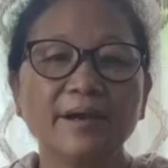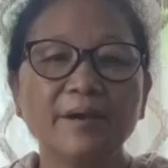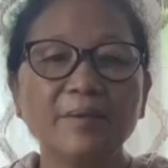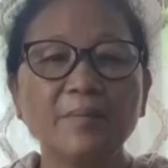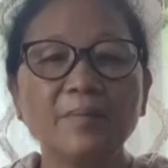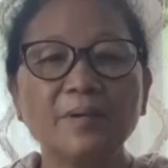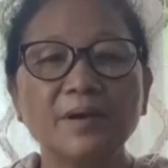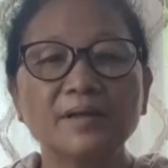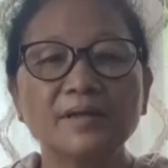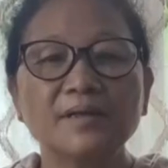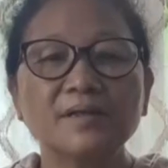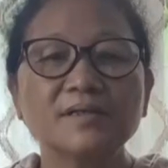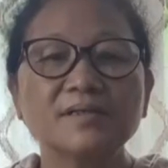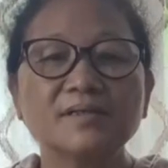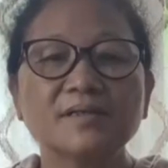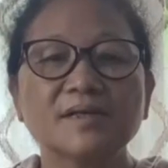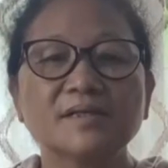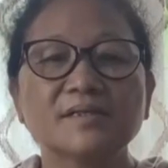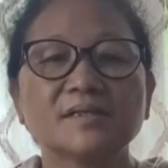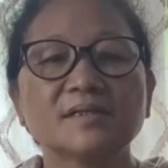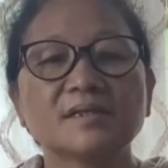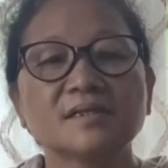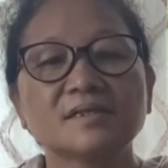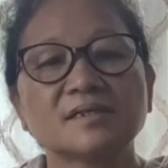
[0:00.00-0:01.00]
Dear brothers
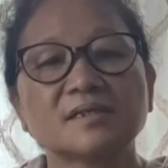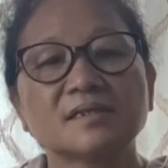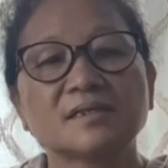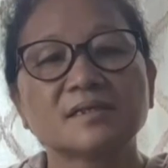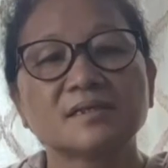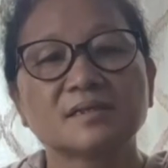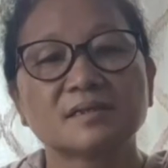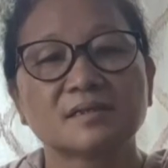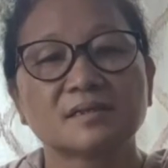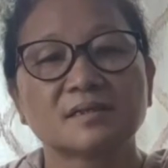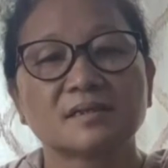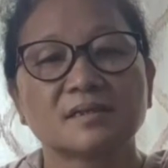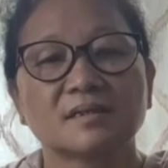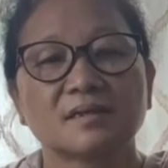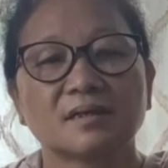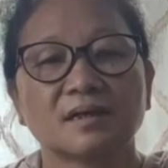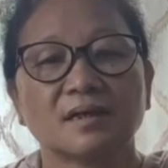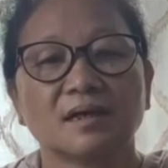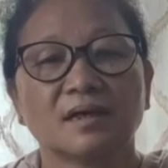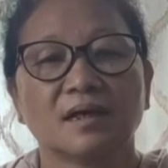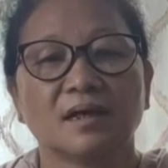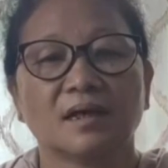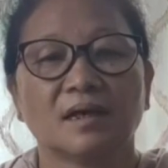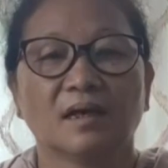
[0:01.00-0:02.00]
and sisters,
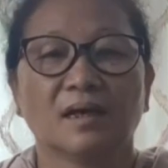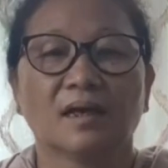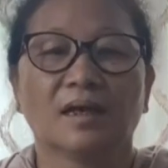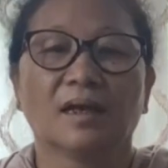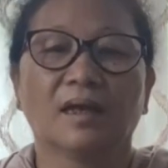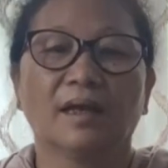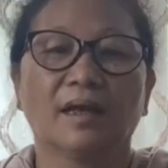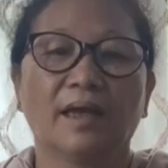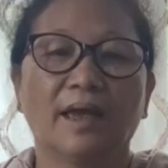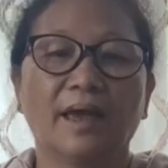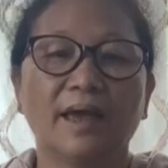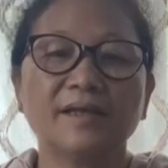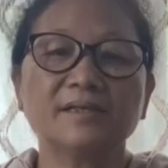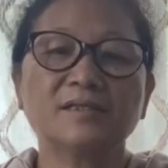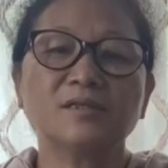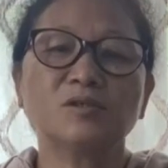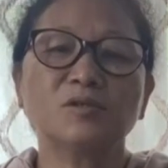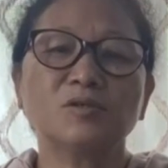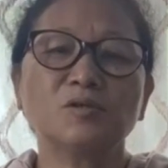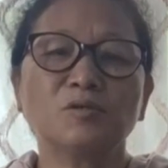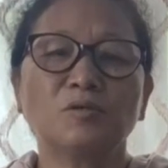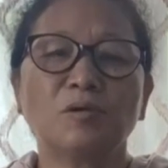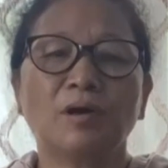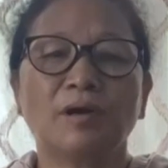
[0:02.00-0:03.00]
as
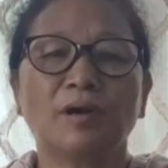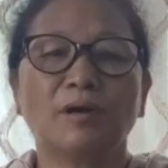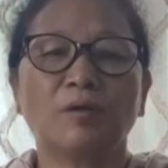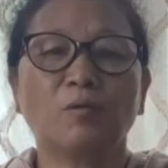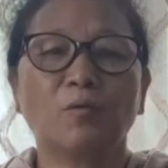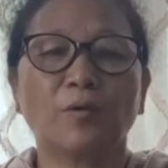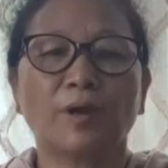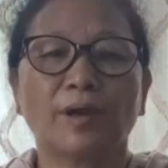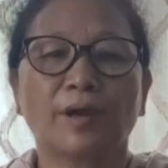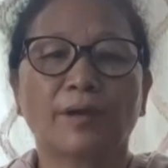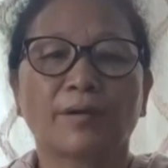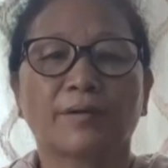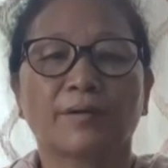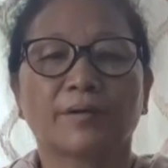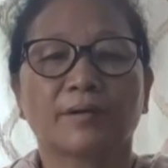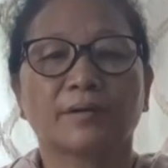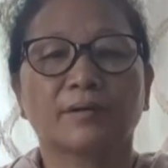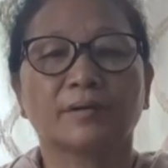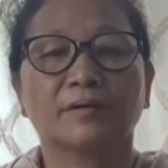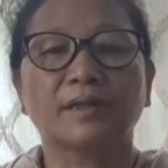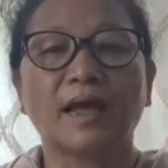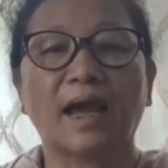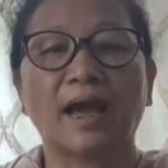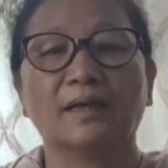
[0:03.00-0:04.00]
you are aware
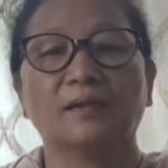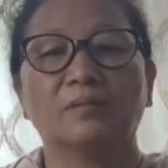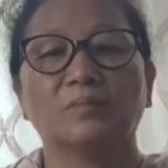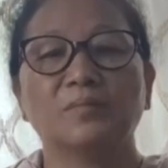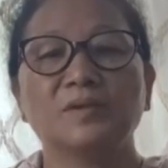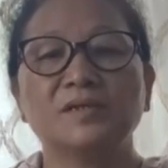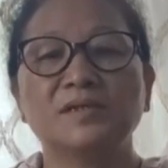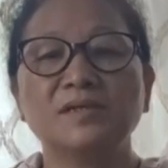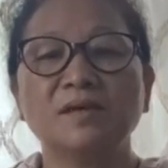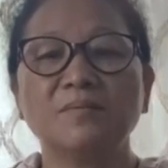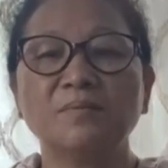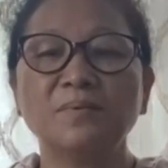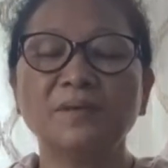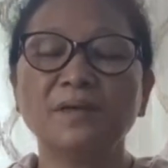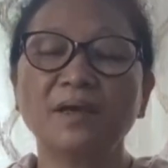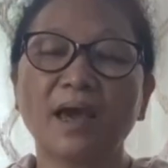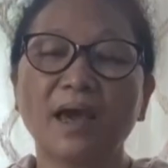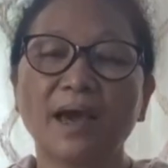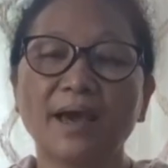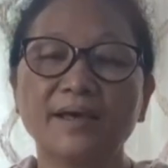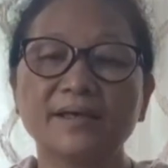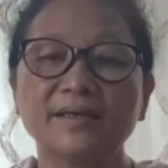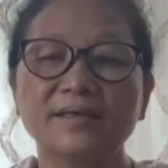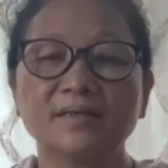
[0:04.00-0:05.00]
that BJP
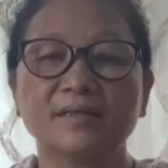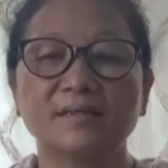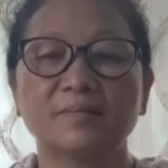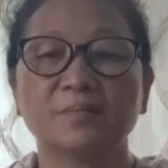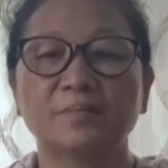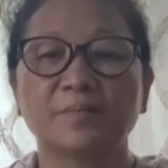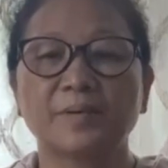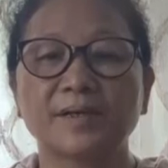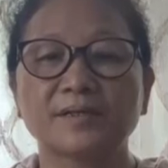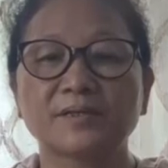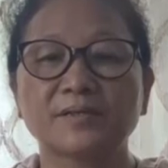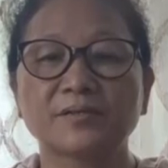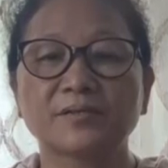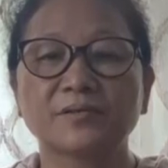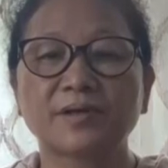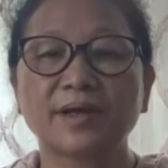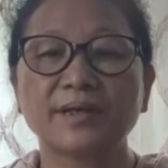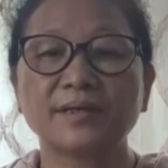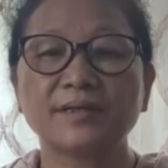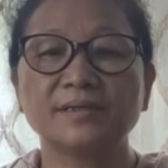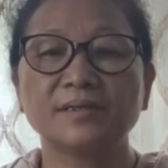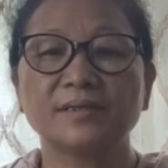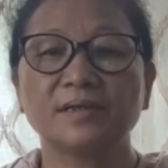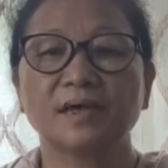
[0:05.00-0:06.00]
has
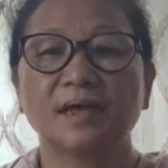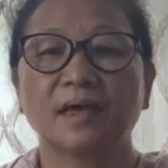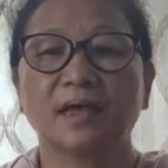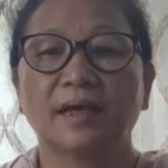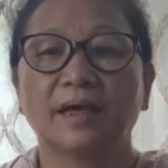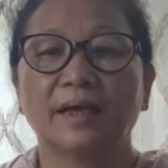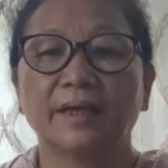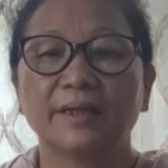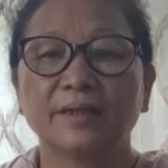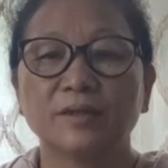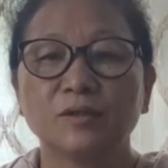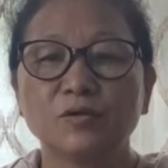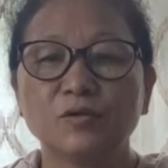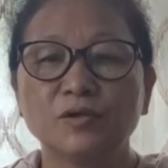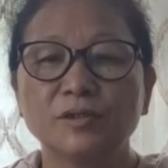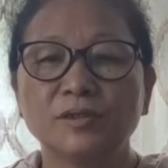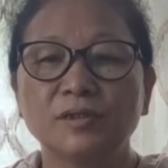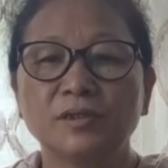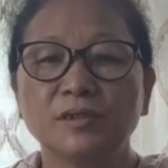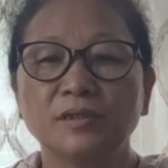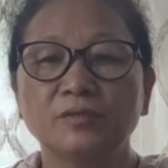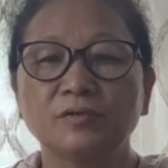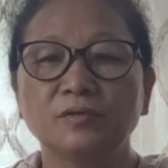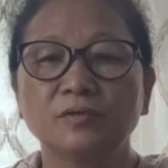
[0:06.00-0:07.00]
pressurized
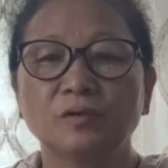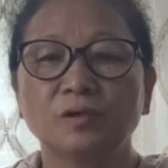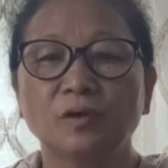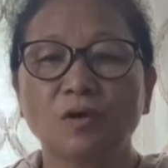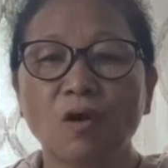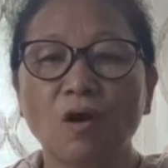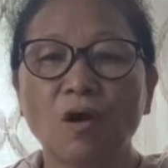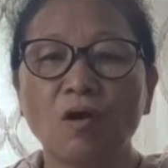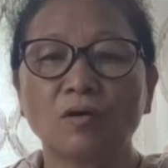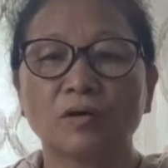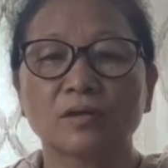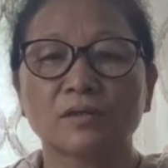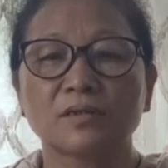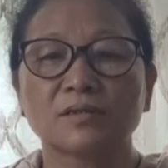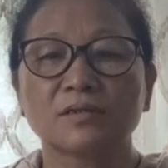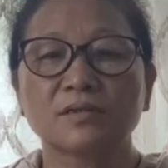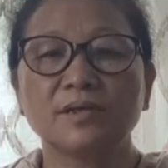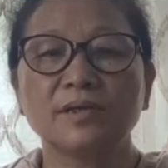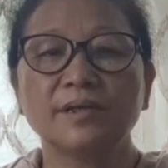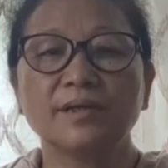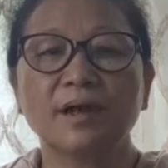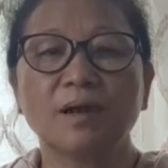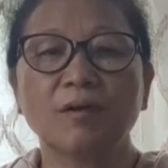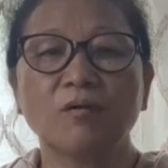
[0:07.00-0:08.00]
Twitter to lock
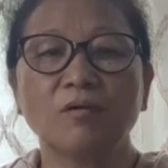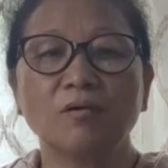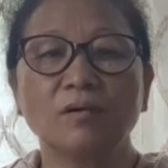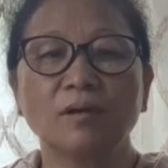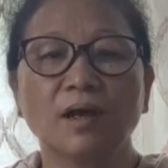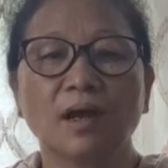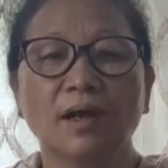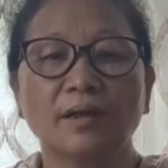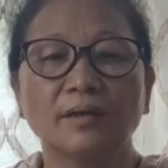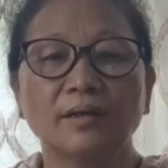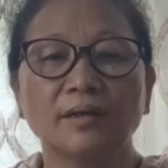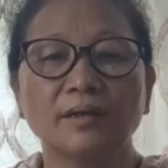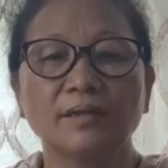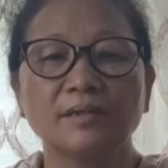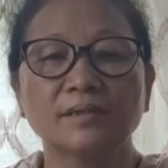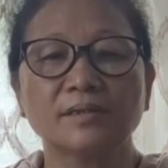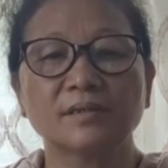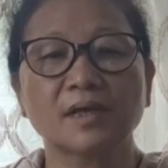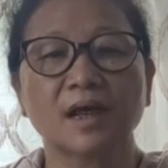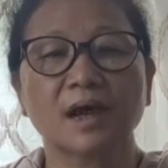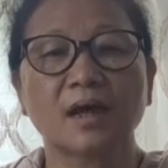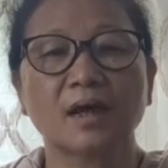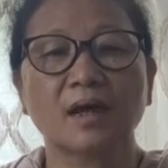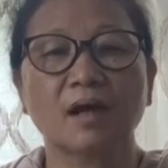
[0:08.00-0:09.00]
Sri Rahul Gandhi's
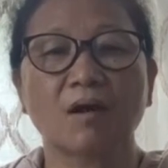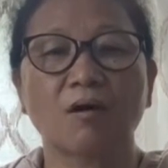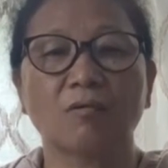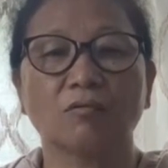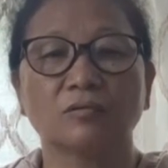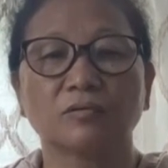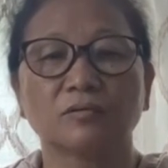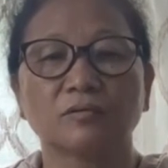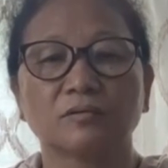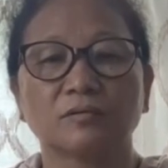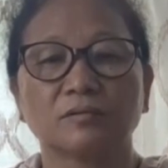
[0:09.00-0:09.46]
account,